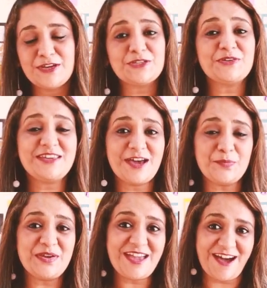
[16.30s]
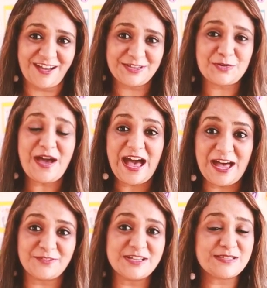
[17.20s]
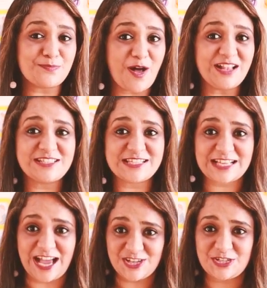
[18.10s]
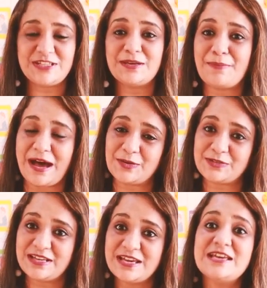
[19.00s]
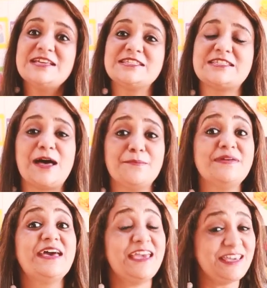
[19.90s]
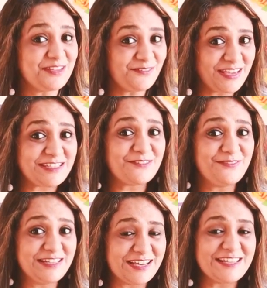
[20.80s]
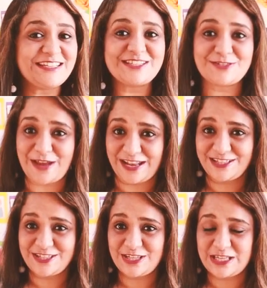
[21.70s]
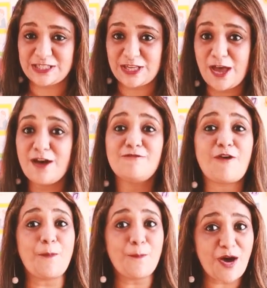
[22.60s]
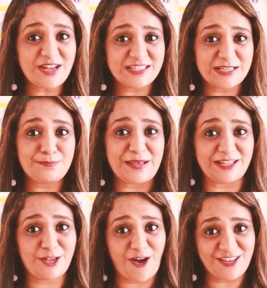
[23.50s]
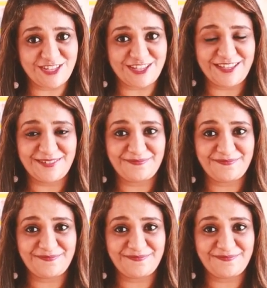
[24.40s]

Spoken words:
So here we are to have a small discussion about some innovative learning strategies for modern pedagogy.